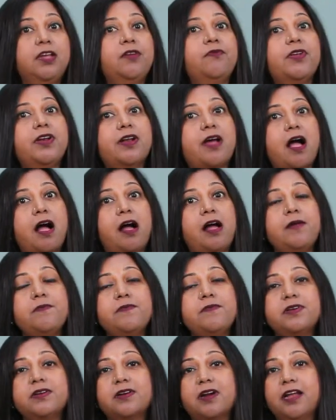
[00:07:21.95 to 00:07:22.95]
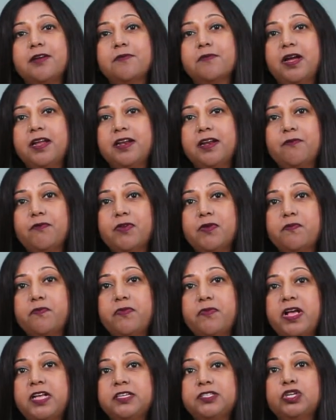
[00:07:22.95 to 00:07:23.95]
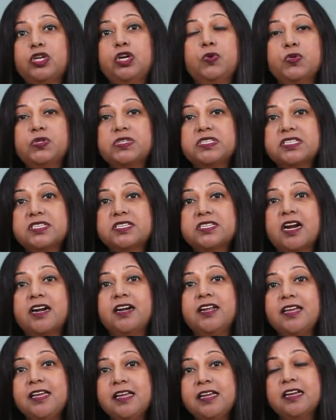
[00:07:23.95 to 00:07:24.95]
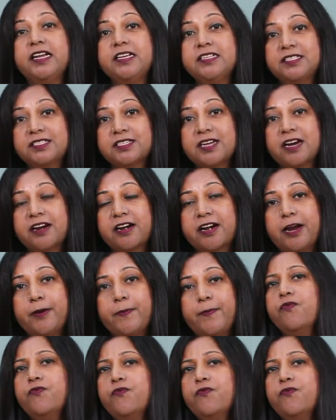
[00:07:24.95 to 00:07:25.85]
Even I'm trying my level best to study Instagram.